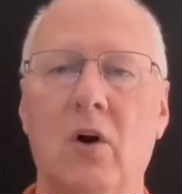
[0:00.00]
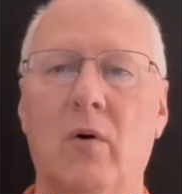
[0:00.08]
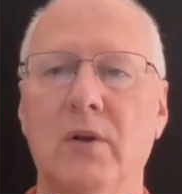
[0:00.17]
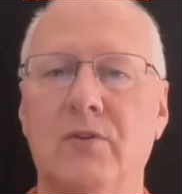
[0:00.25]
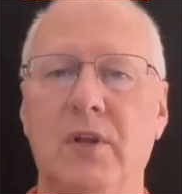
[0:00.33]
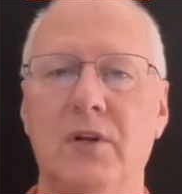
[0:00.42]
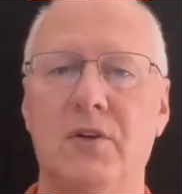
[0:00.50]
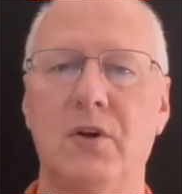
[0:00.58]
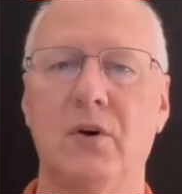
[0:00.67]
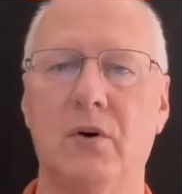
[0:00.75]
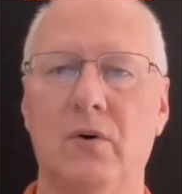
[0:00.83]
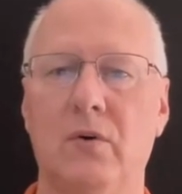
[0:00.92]
Question
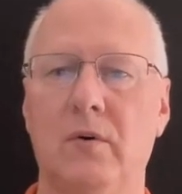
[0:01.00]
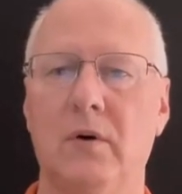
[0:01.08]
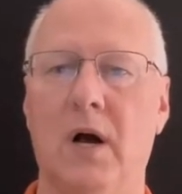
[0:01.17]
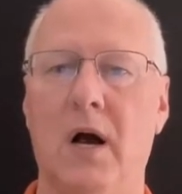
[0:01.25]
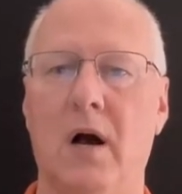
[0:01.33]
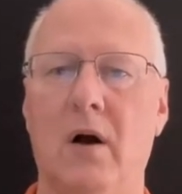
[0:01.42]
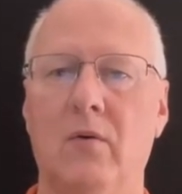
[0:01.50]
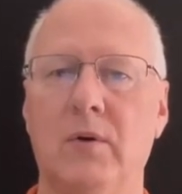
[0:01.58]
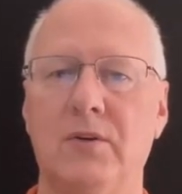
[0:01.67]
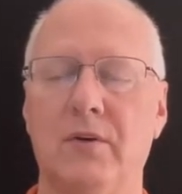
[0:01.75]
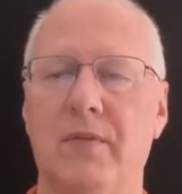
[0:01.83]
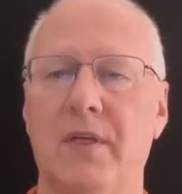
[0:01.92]
two, uh,
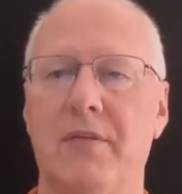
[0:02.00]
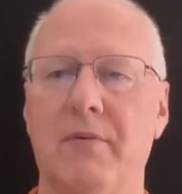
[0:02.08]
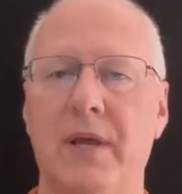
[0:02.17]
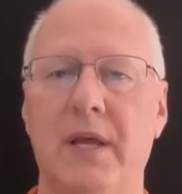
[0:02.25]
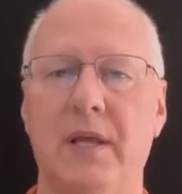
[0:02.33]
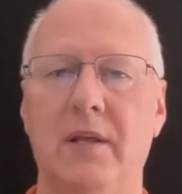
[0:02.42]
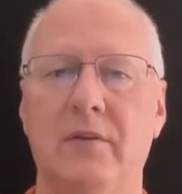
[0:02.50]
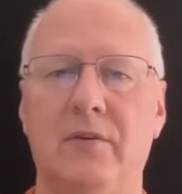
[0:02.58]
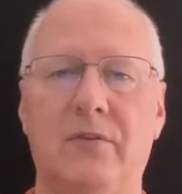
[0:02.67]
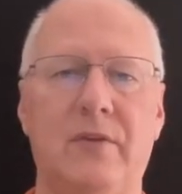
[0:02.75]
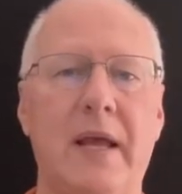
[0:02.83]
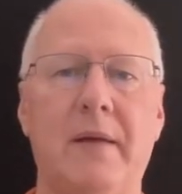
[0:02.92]
which of the three
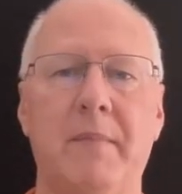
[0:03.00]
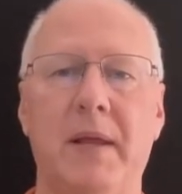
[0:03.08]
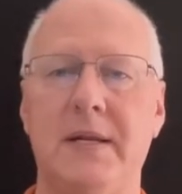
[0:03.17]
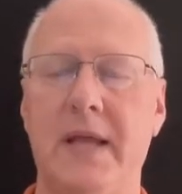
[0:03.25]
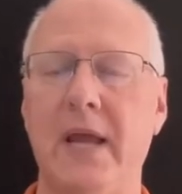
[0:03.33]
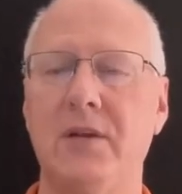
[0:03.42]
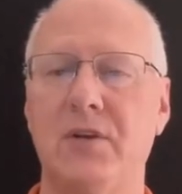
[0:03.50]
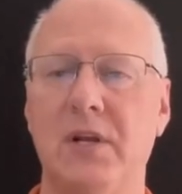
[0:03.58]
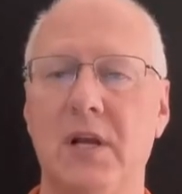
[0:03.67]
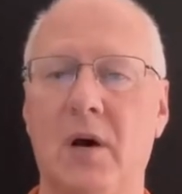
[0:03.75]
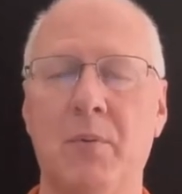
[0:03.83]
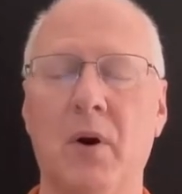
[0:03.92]

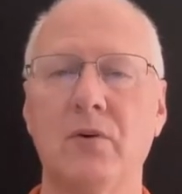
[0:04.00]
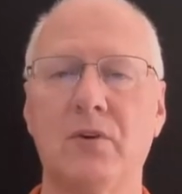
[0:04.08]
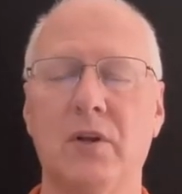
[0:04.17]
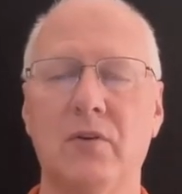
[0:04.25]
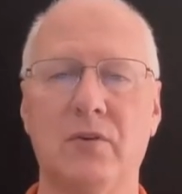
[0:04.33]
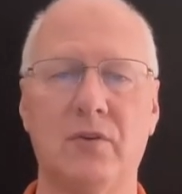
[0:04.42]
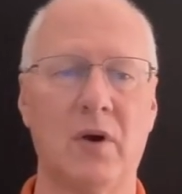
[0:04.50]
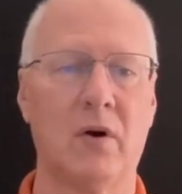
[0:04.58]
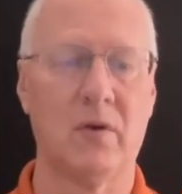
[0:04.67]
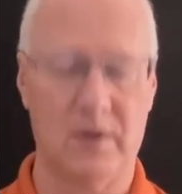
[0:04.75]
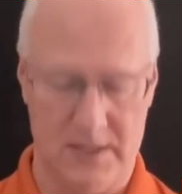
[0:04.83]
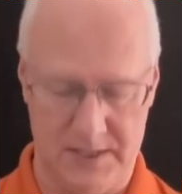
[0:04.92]
segmentation approaches?
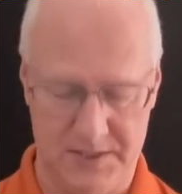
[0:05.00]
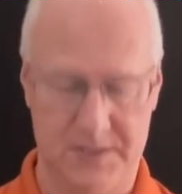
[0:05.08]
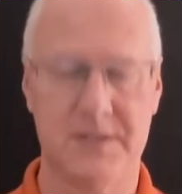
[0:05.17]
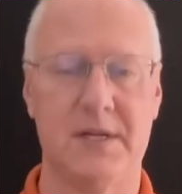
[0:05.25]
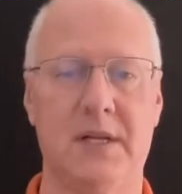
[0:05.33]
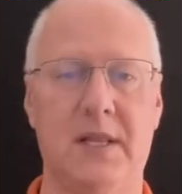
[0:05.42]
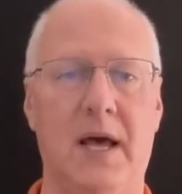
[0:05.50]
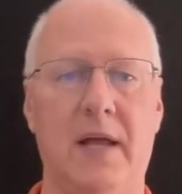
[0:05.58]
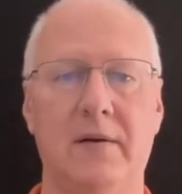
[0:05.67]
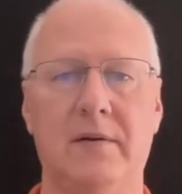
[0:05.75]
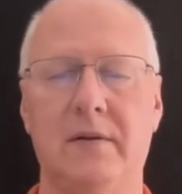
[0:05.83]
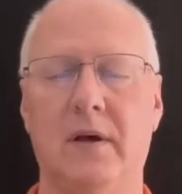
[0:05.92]
So I just did
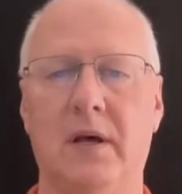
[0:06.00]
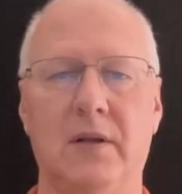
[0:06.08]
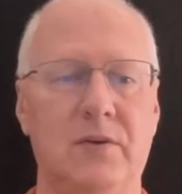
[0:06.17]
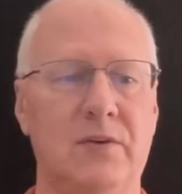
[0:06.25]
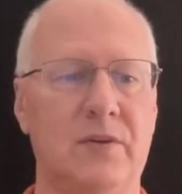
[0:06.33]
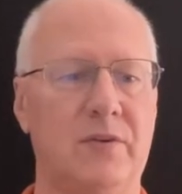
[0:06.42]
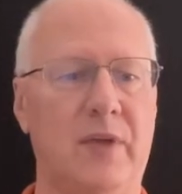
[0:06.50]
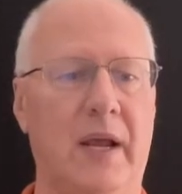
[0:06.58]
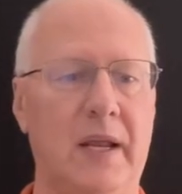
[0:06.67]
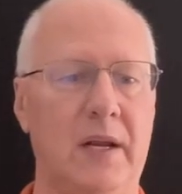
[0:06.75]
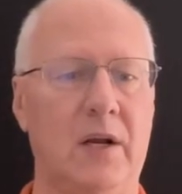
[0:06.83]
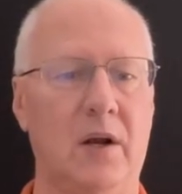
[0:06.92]
that uh, just a
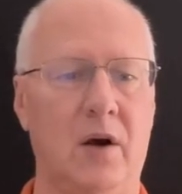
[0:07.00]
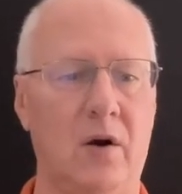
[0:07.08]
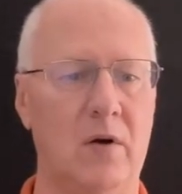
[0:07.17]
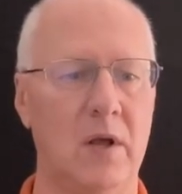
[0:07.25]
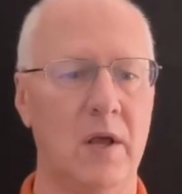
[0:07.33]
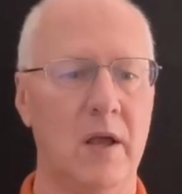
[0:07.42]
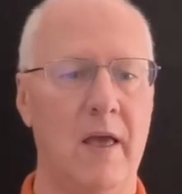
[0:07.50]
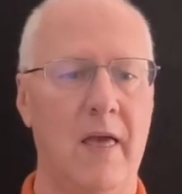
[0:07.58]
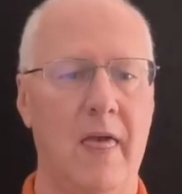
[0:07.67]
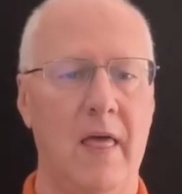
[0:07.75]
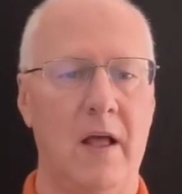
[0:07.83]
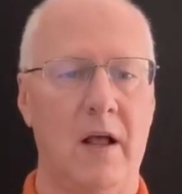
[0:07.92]
second ago.
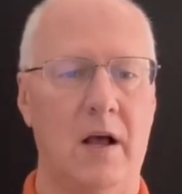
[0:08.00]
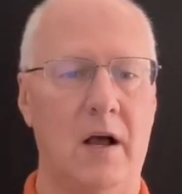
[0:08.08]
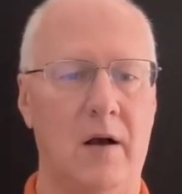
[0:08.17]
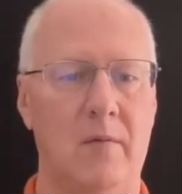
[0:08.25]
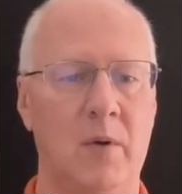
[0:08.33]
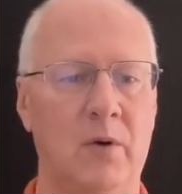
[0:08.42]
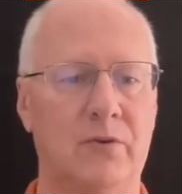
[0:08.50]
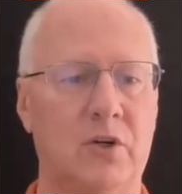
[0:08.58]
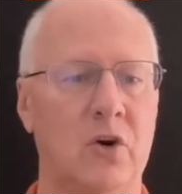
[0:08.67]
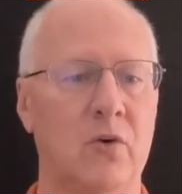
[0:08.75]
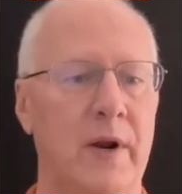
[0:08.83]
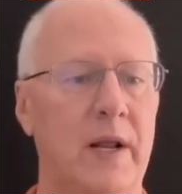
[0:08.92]
Uh, most
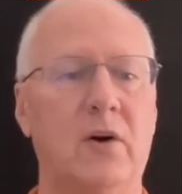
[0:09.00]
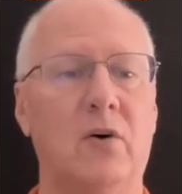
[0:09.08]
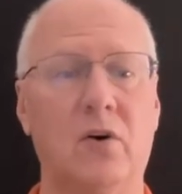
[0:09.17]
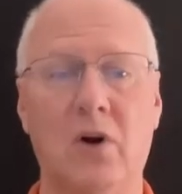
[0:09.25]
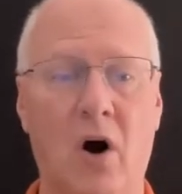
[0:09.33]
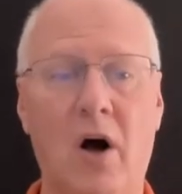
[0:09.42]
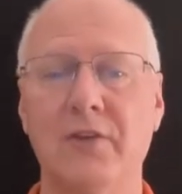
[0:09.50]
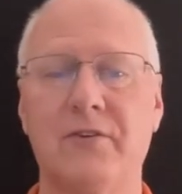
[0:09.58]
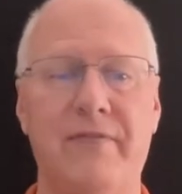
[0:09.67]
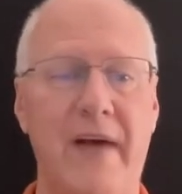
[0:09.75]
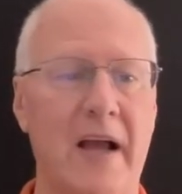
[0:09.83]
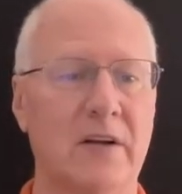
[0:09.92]
critical
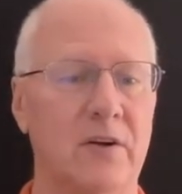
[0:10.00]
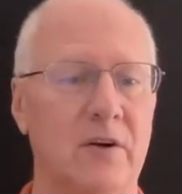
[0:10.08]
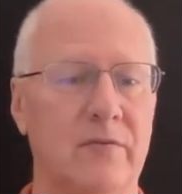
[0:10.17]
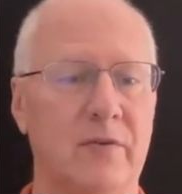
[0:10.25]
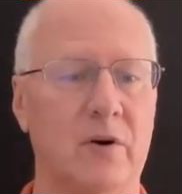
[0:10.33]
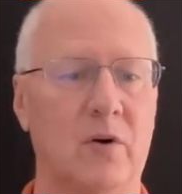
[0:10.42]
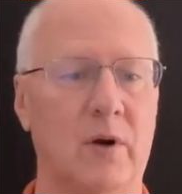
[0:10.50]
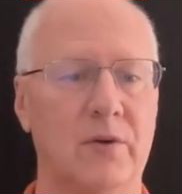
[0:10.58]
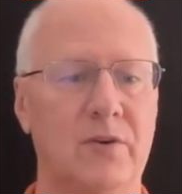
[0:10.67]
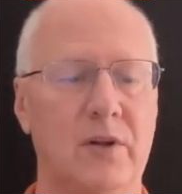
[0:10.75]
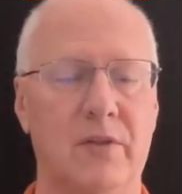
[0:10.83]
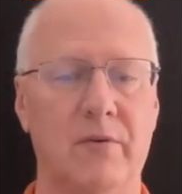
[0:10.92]
cost factor for
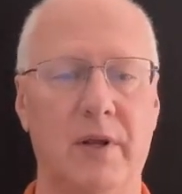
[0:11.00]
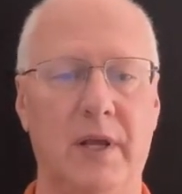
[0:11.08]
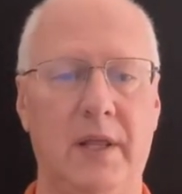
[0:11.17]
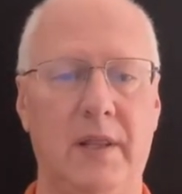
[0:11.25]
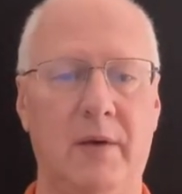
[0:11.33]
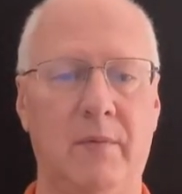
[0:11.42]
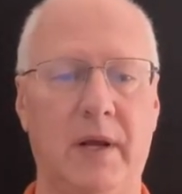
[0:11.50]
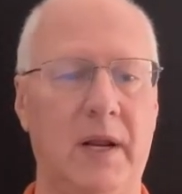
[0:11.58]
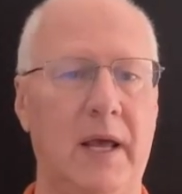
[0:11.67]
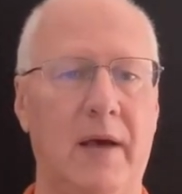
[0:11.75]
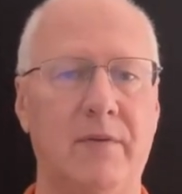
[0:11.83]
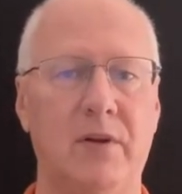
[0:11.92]
question three, then we're
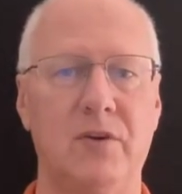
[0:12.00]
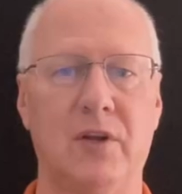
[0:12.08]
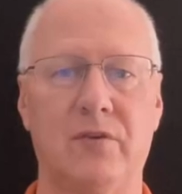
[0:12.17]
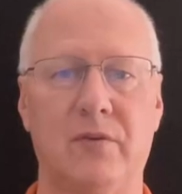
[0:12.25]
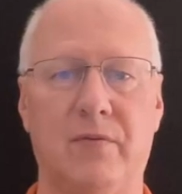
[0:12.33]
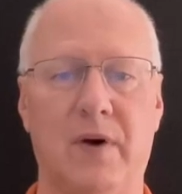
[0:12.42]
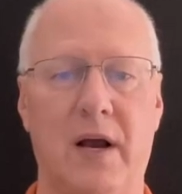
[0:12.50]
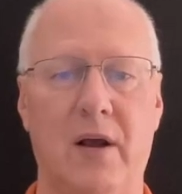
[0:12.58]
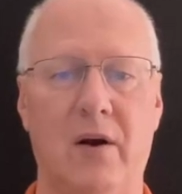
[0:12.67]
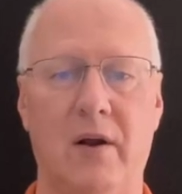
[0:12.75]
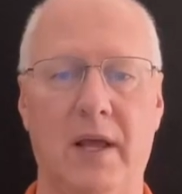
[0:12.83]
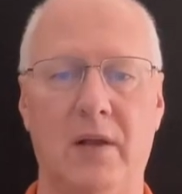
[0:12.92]
going to have to justify
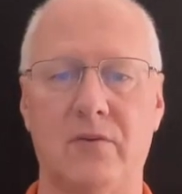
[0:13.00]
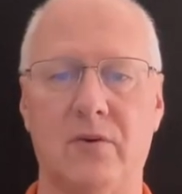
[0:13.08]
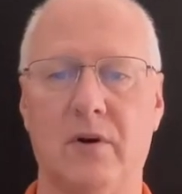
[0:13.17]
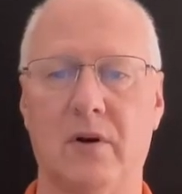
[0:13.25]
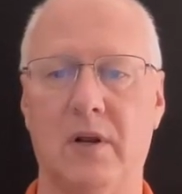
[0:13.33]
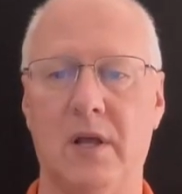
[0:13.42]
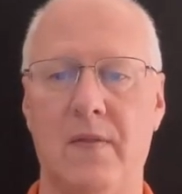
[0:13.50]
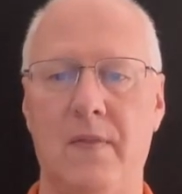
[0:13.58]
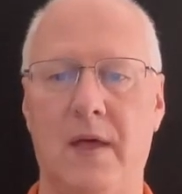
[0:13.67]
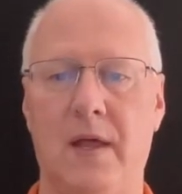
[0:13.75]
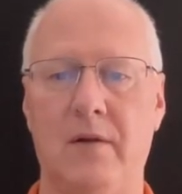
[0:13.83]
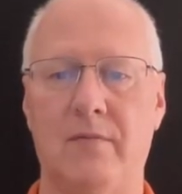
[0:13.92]
our answer.
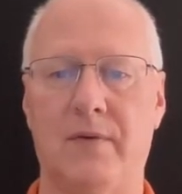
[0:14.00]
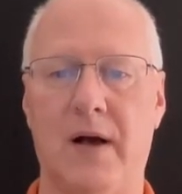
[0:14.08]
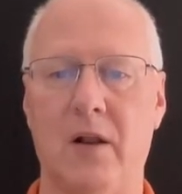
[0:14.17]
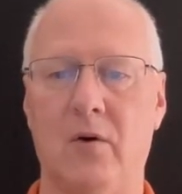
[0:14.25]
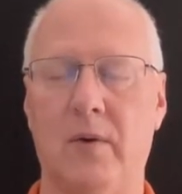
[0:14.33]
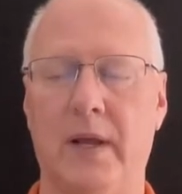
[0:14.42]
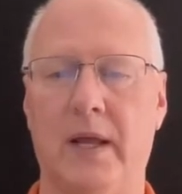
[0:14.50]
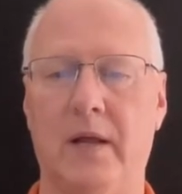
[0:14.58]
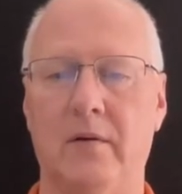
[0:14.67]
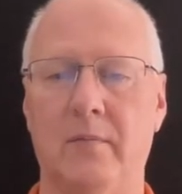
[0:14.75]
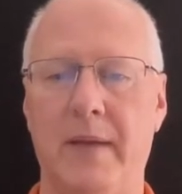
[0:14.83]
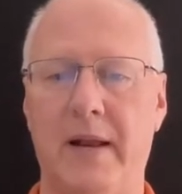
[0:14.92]
And then
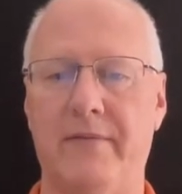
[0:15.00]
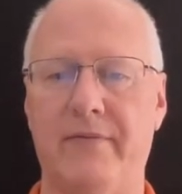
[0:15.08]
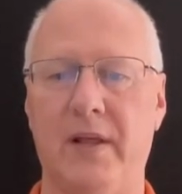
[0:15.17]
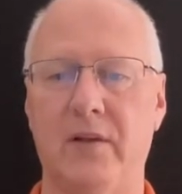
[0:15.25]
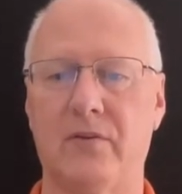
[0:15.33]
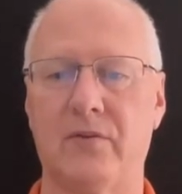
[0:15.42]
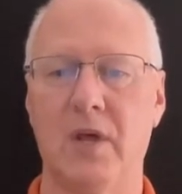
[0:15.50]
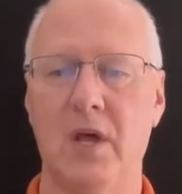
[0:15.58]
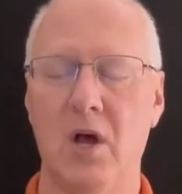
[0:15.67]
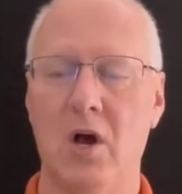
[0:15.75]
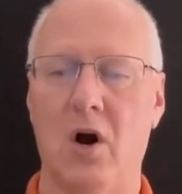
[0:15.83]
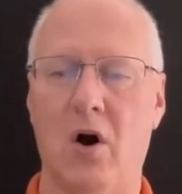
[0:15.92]
following benefits
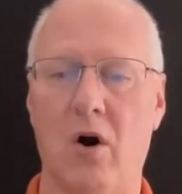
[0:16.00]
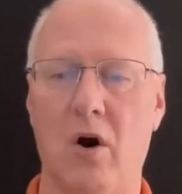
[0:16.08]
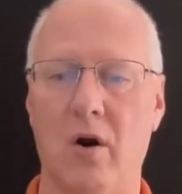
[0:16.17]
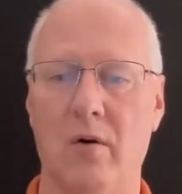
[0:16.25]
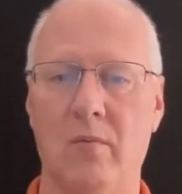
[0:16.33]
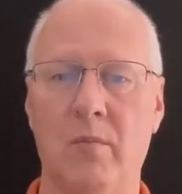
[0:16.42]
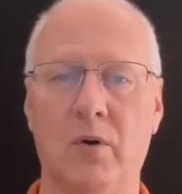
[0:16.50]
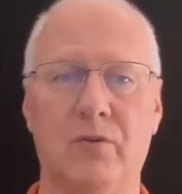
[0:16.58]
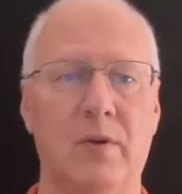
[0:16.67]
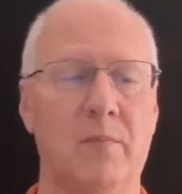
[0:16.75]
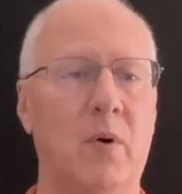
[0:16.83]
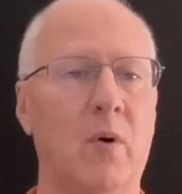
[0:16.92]
are
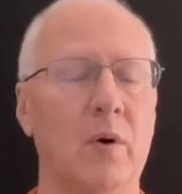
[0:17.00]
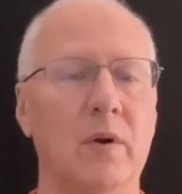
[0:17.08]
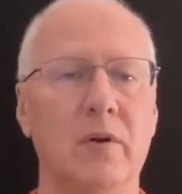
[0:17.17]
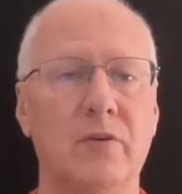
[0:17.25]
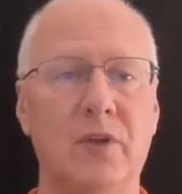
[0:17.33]
most important.